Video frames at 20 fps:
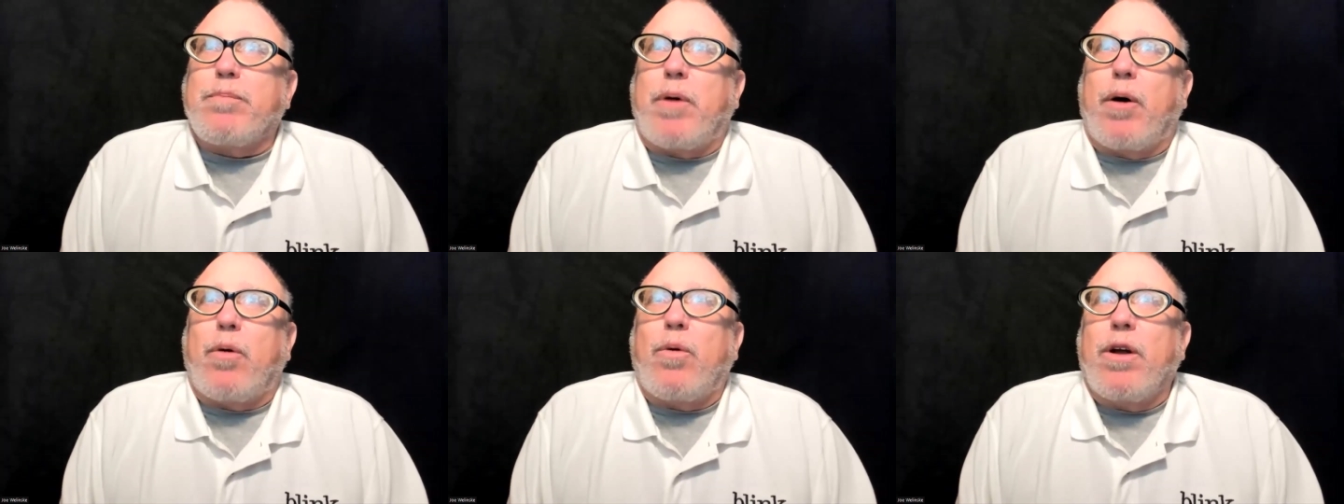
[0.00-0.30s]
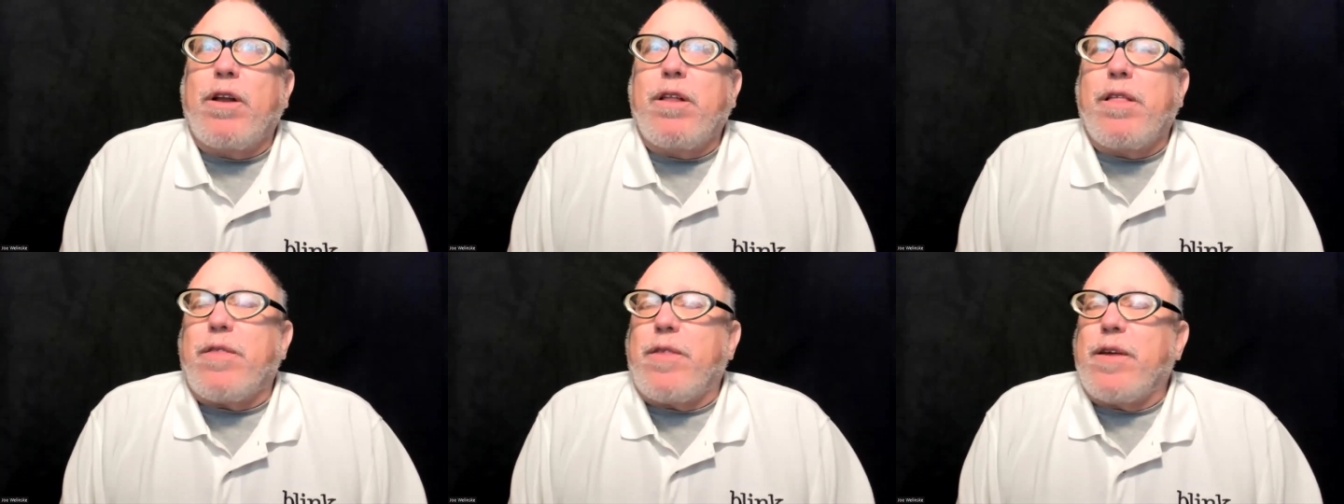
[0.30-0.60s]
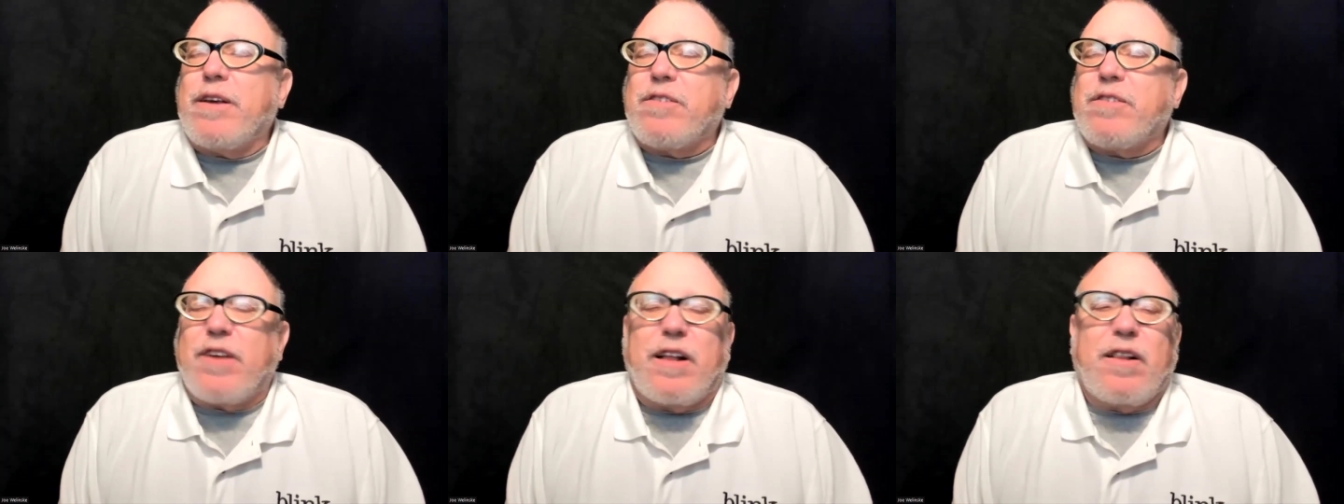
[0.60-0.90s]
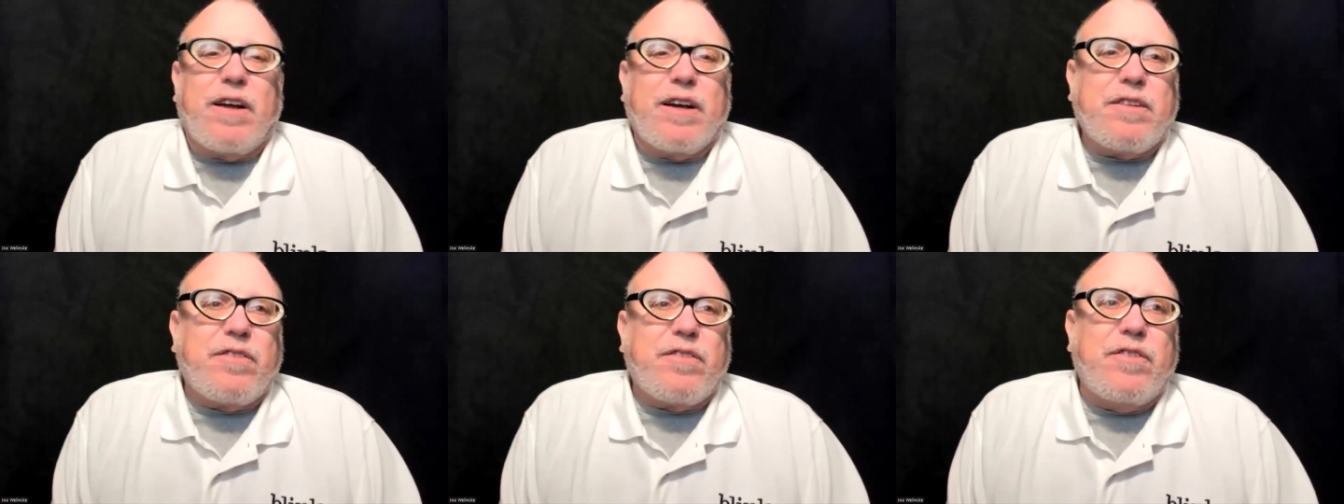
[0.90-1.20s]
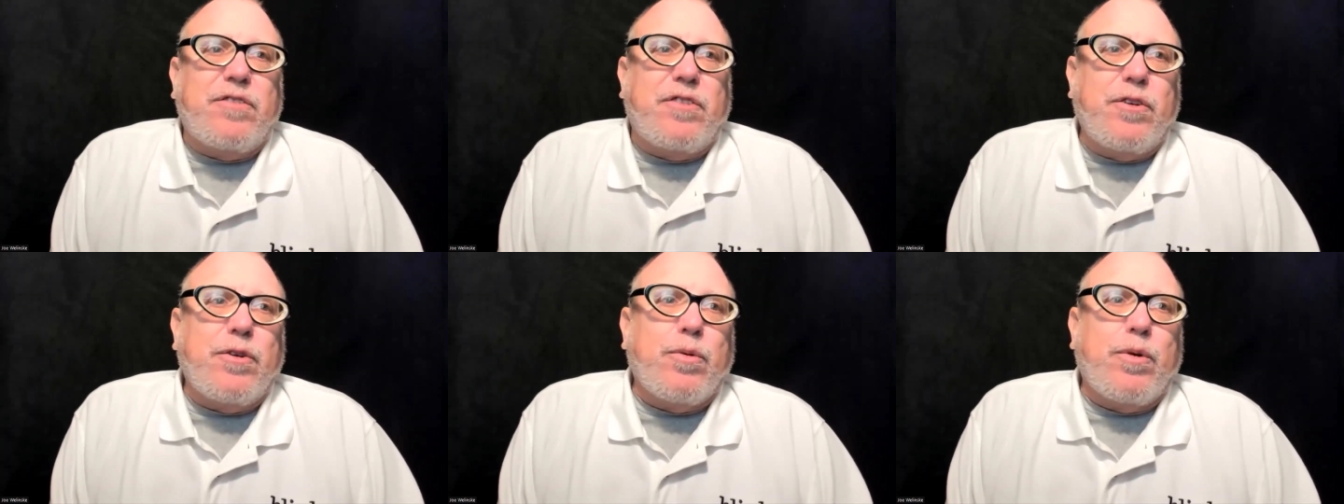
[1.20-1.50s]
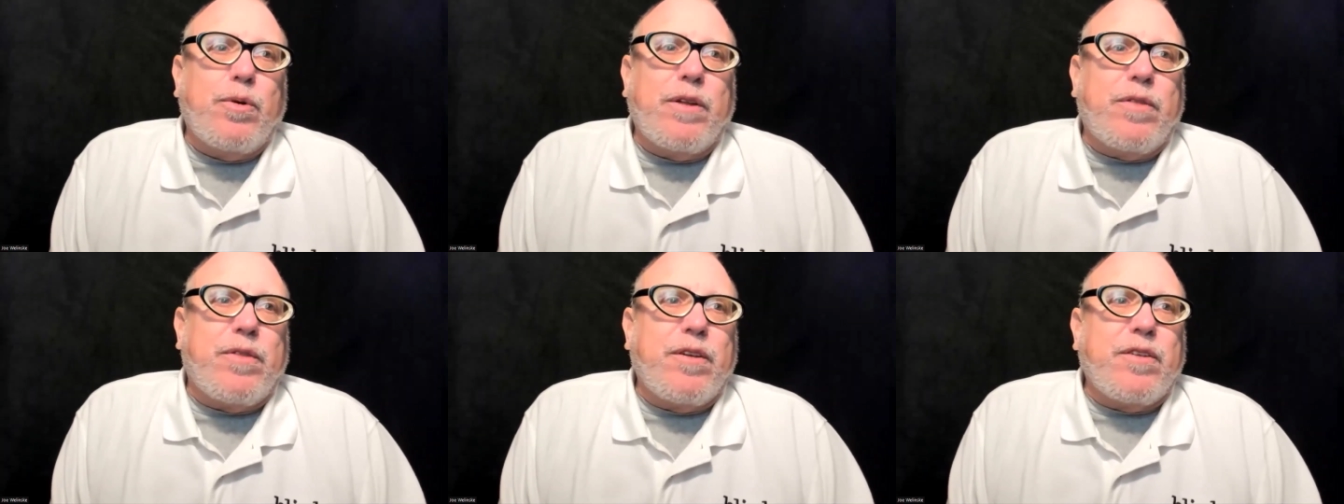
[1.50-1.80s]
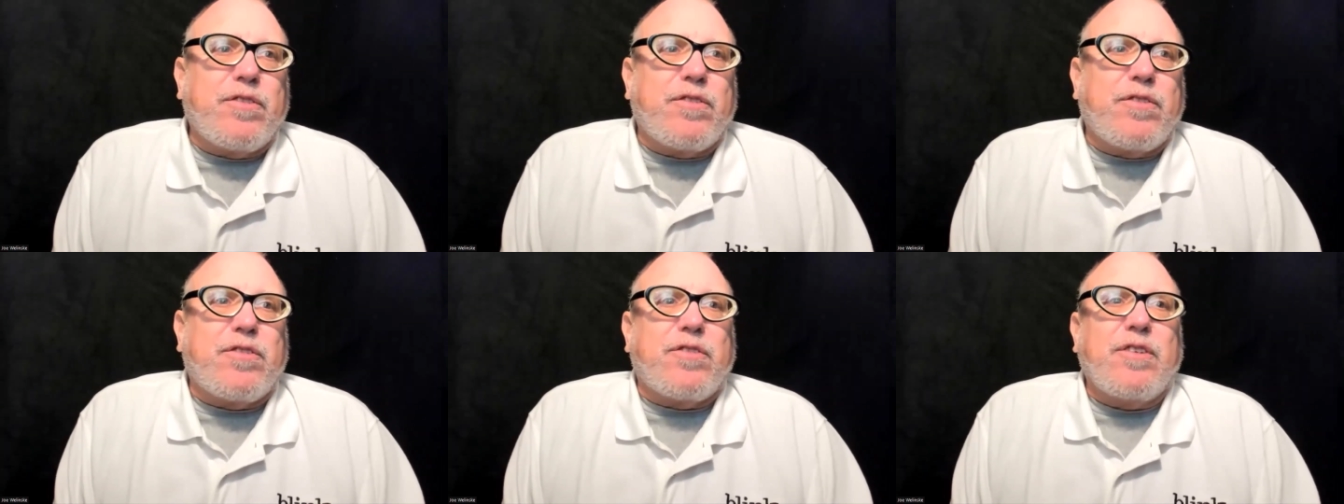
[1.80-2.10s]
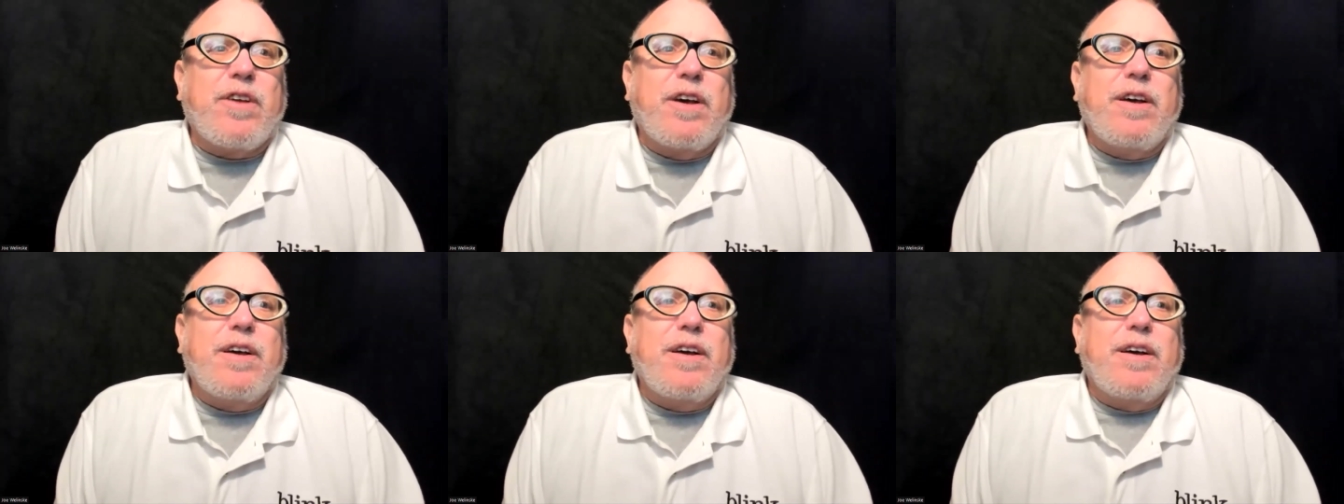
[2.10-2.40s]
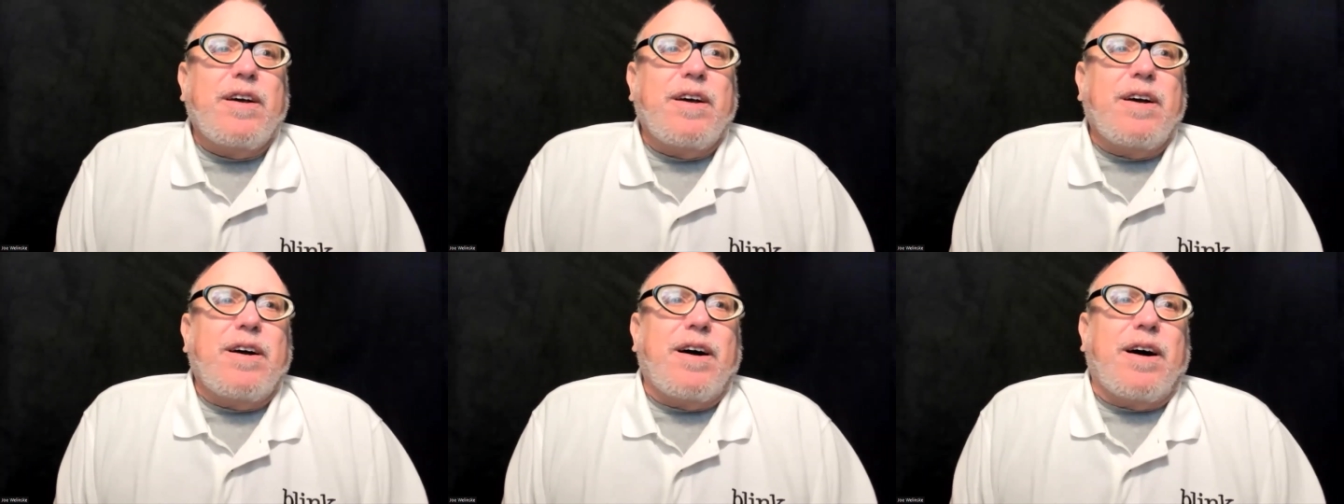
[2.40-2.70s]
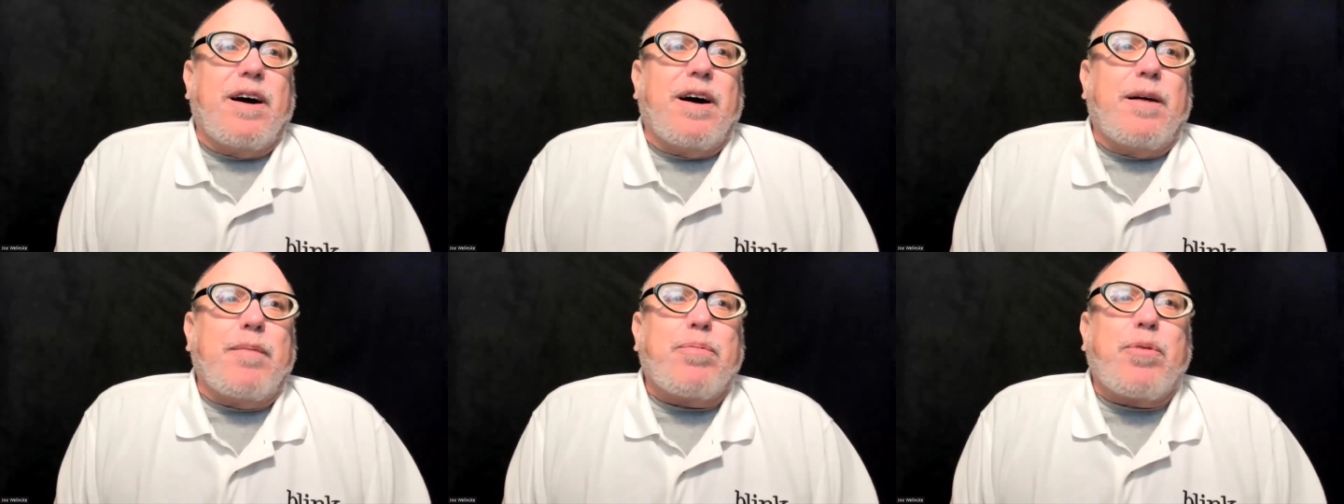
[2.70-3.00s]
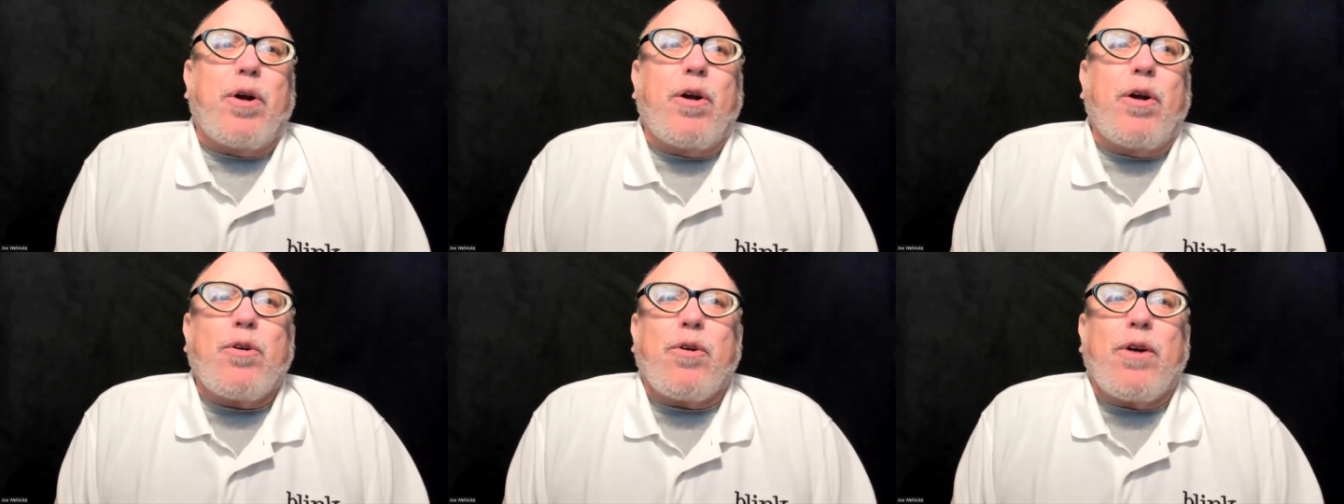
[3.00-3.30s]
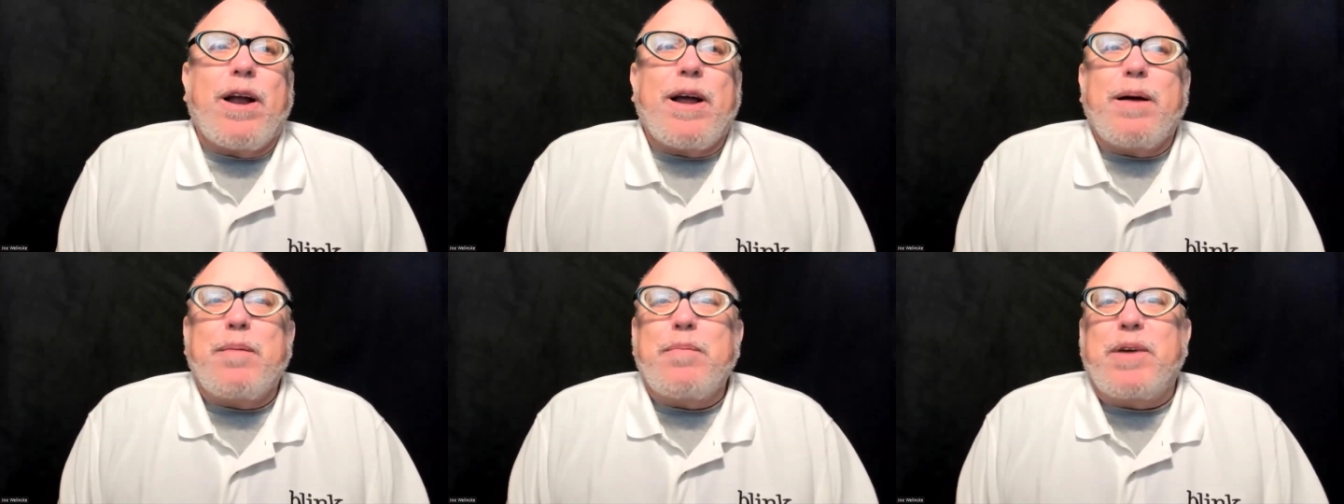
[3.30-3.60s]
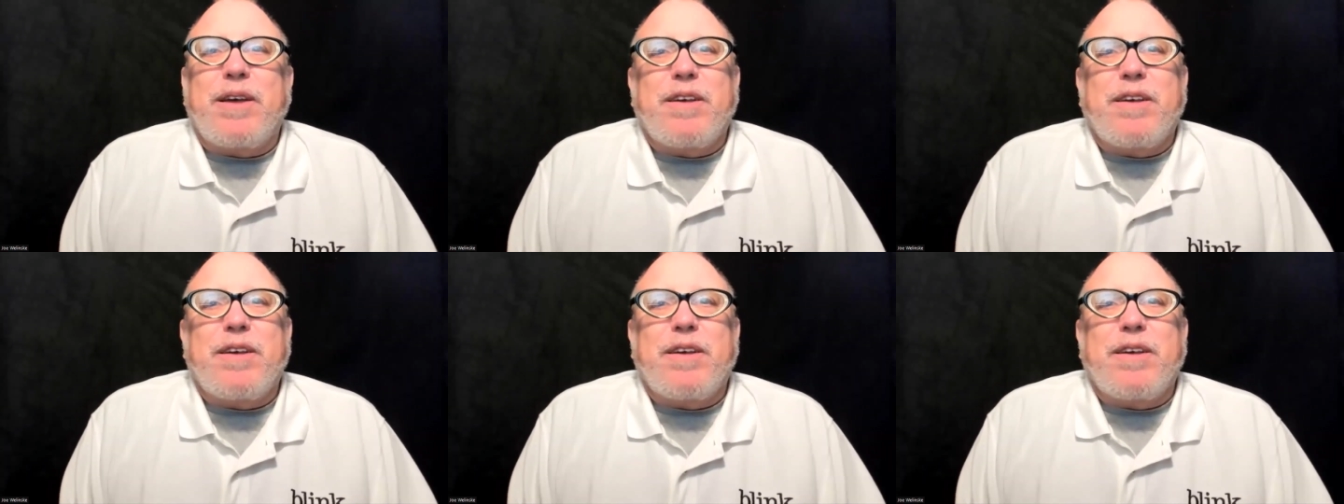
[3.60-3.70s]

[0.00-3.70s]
But one of the things I like to do with this program